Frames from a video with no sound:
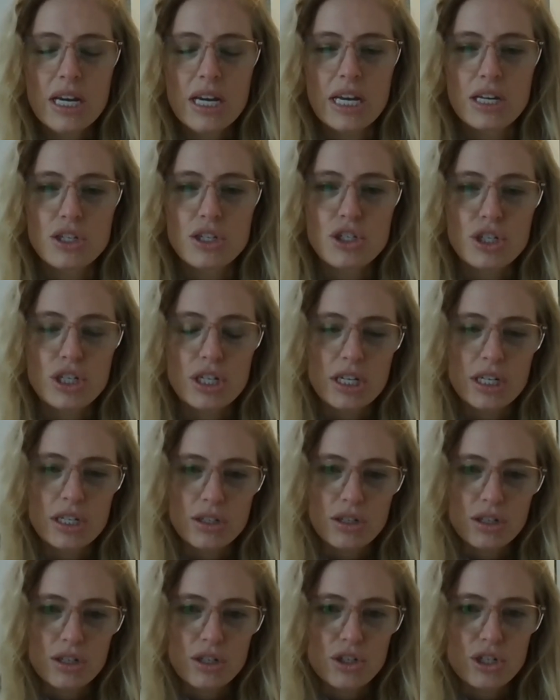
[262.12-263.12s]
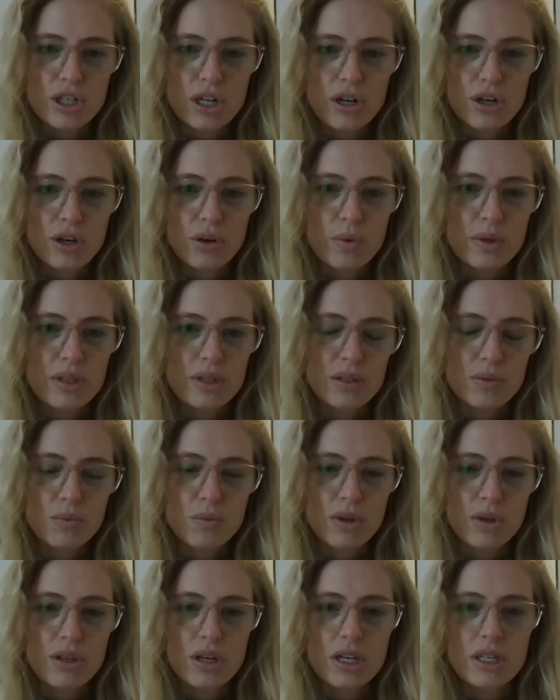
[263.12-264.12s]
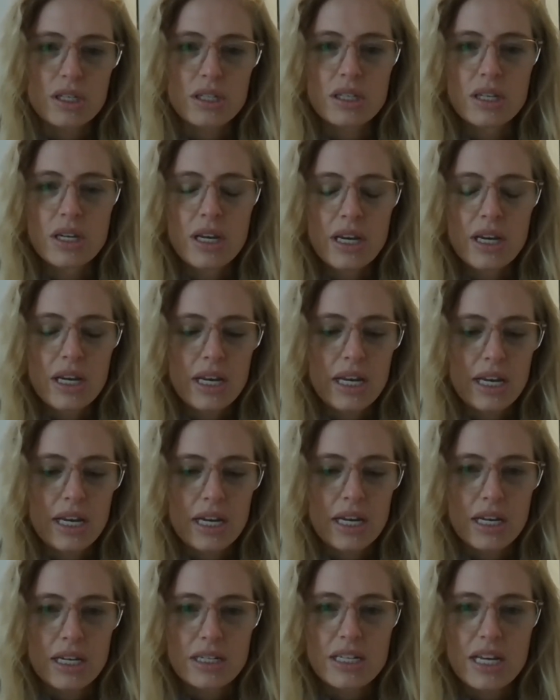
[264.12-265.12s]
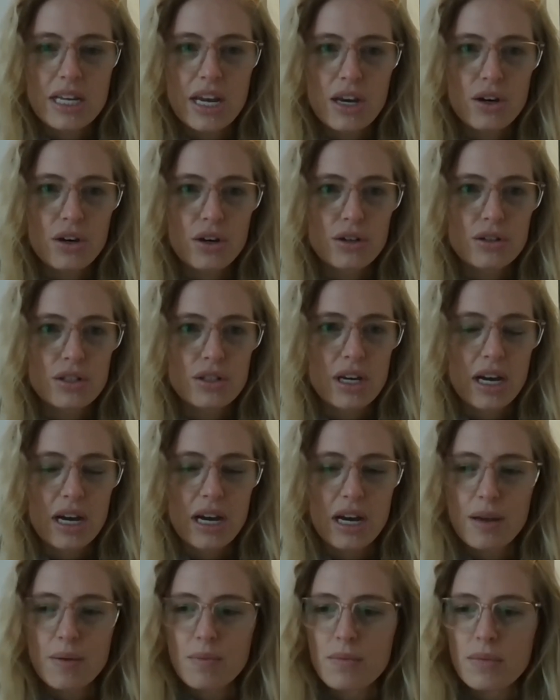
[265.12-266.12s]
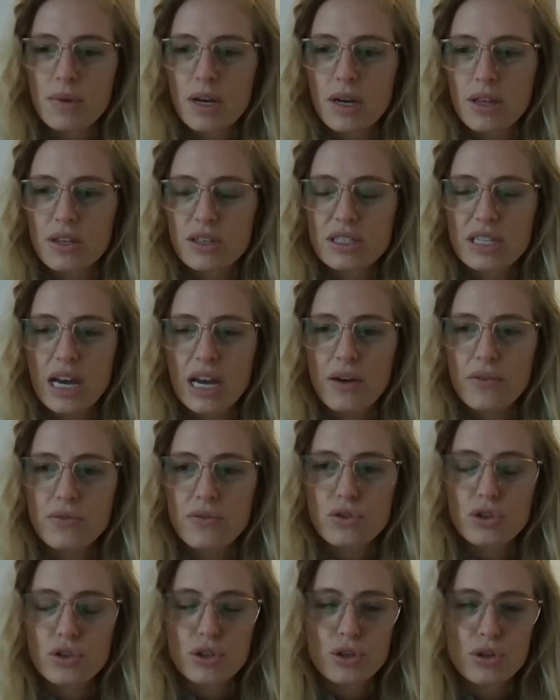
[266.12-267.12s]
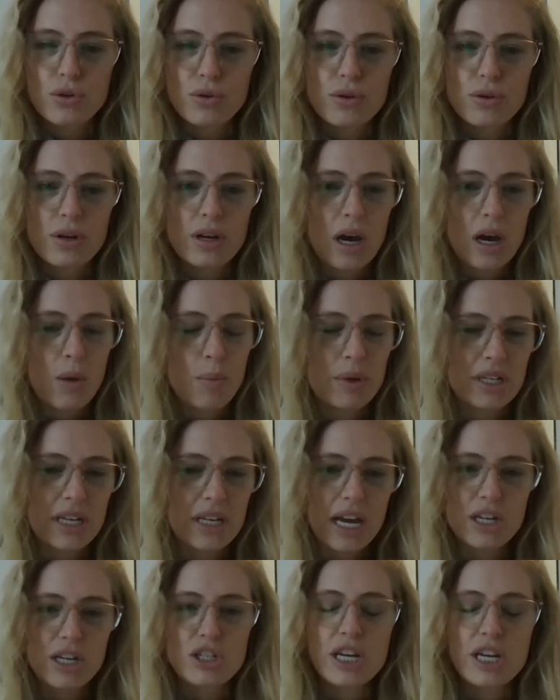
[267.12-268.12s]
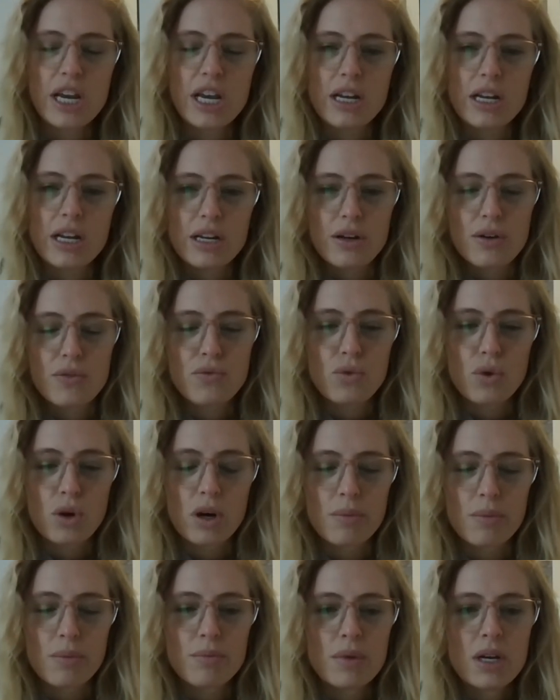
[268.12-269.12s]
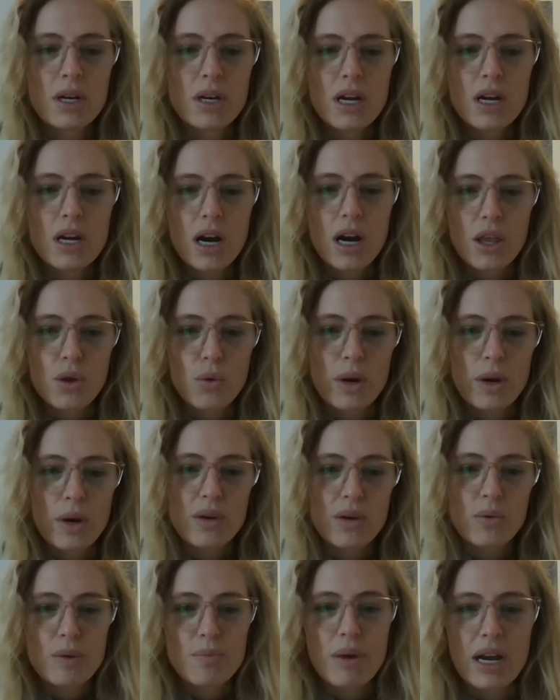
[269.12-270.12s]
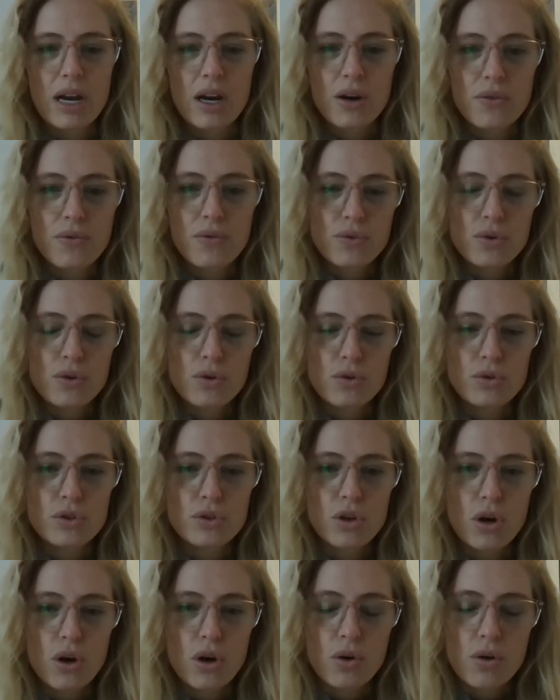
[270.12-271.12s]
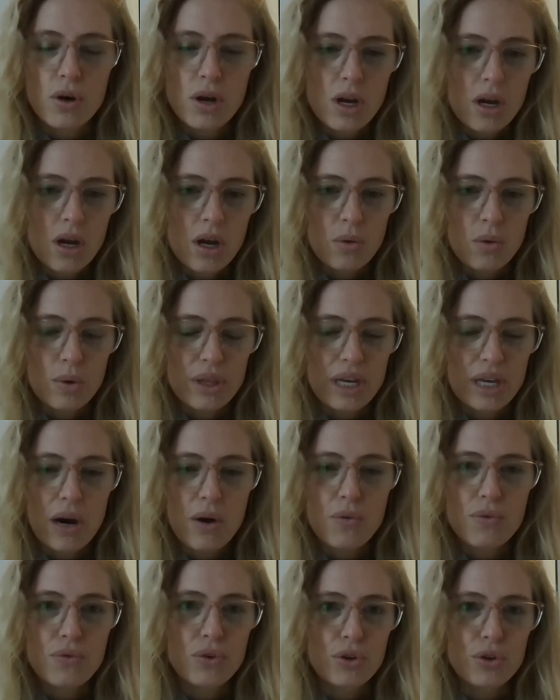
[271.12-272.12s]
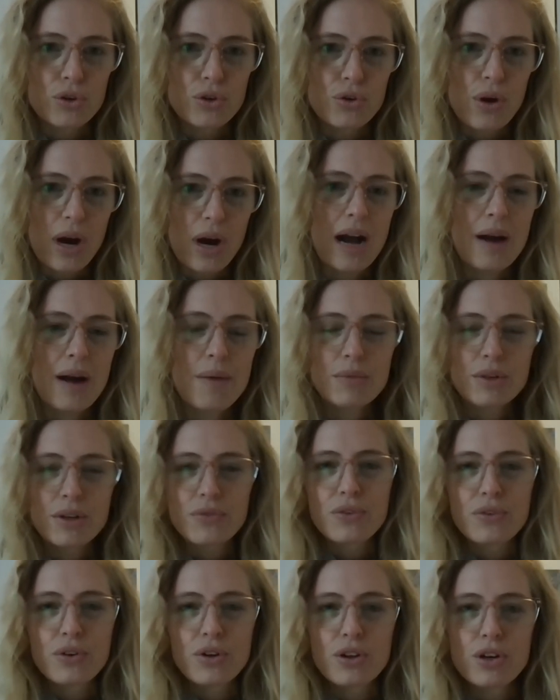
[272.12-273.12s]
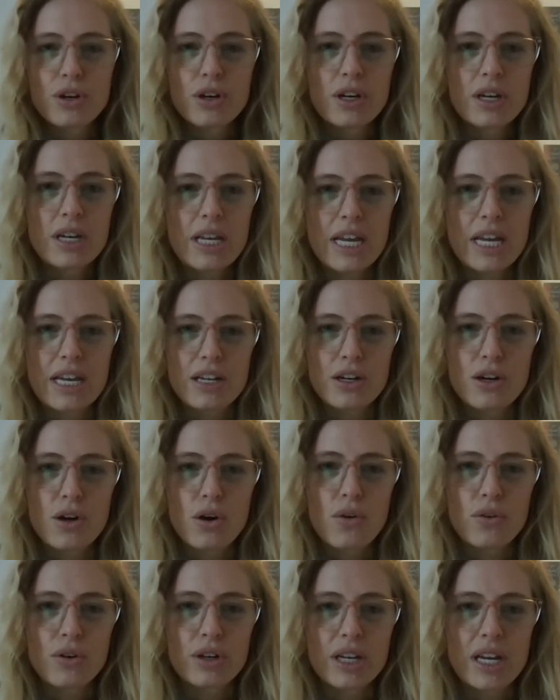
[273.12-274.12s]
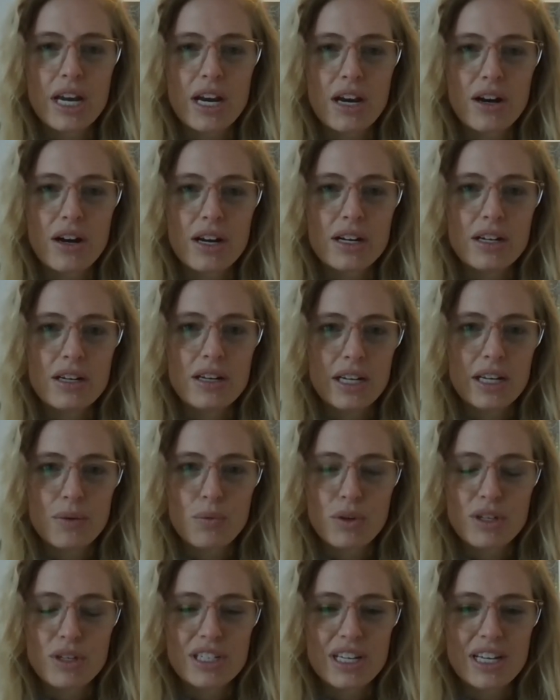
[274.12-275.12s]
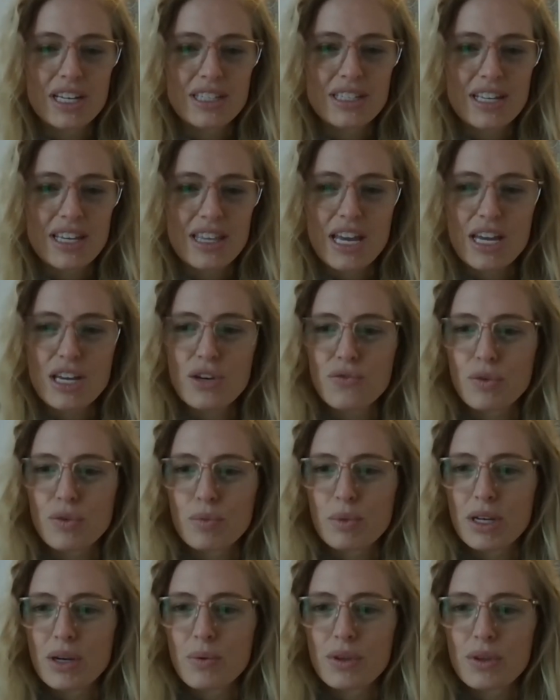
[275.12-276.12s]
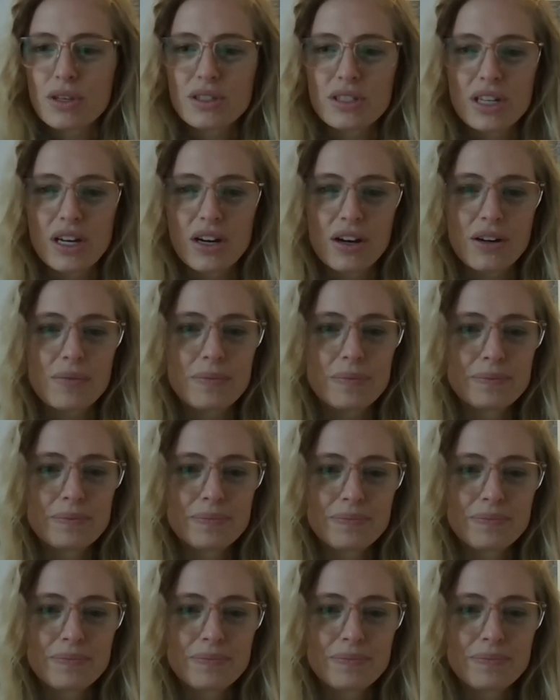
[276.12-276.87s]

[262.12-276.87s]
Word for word: and she is going to share her wisdom with us and take her time uh, this afternoon helping to educate and inform uh, the way that we buy our food. So without further ado, I'm going to further hand it over to Karen and once again say thank you for being with us, Karen.